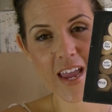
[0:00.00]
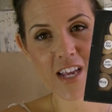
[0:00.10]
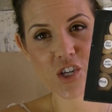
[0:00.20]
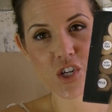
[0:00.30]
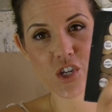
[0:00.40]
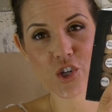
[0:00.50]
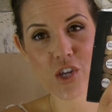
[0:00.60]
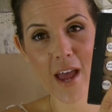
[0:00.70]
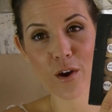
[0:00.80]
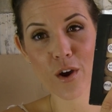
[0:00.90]
each
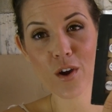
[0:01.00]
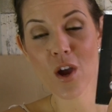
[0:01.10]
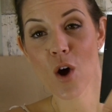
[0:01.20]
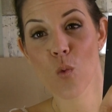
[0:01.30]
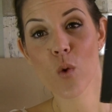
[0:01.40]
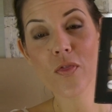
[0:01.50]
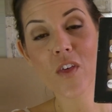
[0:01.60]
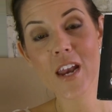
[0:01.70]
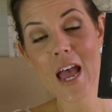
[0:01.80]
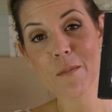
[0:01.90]
shadow with
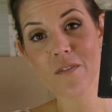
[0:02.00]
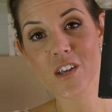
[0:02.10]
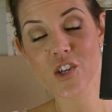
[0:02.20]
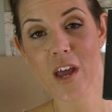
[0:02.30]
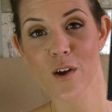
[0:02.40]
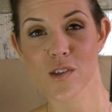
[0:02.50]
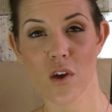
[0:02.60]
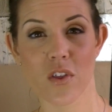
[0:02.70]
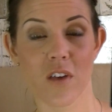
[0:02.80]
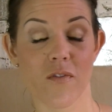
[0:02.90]
the name of the shadow,
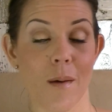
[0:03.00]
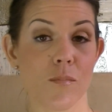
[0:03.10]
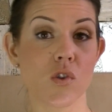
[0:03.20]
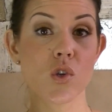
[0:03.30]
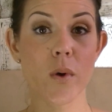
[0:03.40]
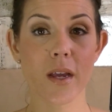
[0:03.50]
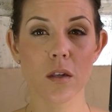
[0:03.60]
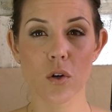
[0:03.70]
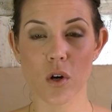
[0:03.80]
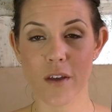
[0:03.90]
so that if I'm doing a
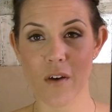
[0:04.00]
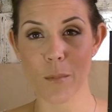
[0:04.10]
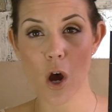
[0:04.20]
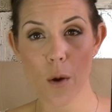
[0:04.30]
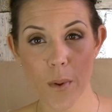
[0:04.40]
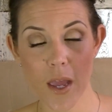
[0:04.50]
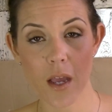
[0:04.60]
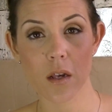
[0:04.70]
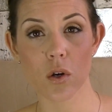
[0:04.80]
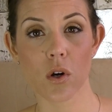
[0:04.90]
look, if I'm copying
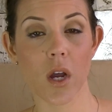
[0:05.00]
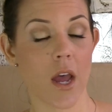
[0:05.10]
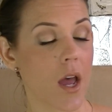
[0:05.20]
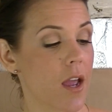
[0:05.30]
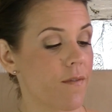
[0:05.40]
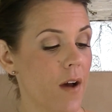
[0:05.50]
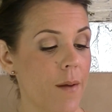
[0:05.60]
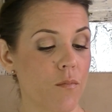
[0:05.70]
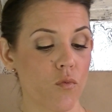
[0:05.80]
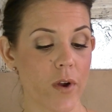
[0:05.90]
a look, if
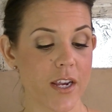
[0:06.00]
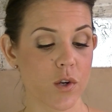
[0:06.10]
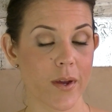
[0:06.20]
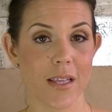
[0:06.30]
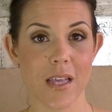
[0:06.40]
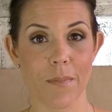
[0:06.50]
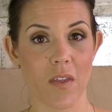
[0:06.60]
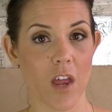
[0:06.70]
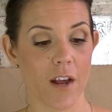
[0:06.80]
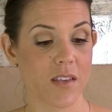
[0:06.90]
I'm redoing something
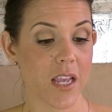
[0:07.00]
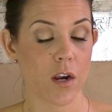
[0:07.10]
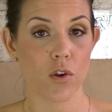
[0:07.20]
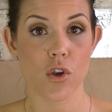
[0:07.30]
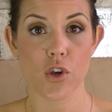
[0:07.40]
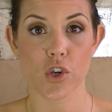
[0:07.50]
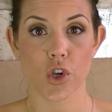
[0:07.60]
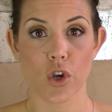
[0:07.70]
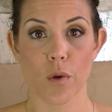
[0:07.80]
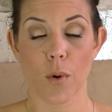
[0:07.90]
that I've seen on
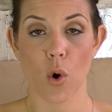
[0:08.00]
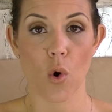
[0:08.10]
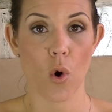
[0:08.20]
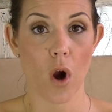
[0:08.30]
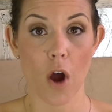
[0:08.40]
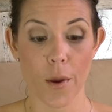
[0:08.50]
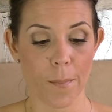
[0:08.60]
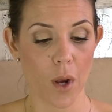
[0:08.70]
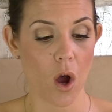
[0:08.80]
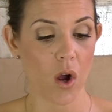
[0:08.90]
YouTube or on a
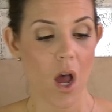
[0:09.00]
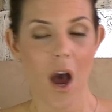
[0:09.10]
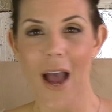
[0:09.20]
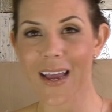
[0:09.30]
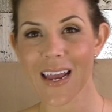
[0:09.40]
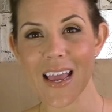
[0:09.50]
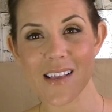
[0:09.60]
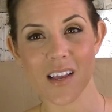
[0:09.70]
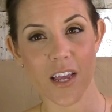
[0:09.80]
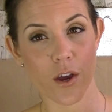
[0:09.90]
blog, I can
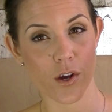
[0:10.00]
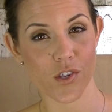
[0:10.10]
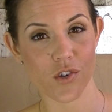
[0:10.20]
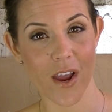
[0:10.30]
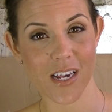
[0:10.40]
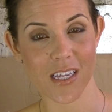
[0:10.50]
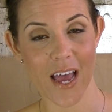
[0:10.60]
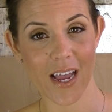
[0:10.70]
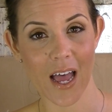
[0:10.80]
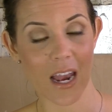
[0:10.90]
easily go straight to
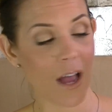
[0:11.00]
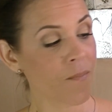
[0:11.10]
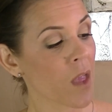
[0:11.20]
that color.